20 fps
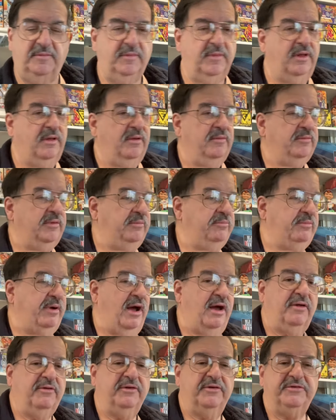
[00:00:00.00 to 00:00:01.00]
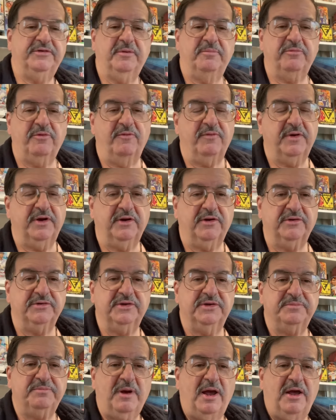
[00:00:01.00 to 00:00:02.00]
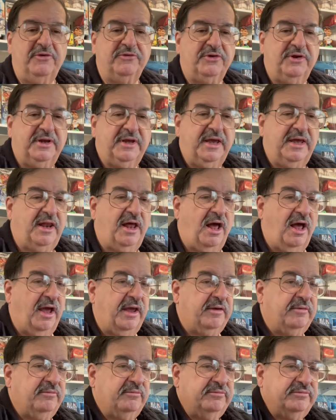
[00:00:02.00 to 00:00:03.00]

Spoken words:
Let me pile this up over here because this pile is going to get high.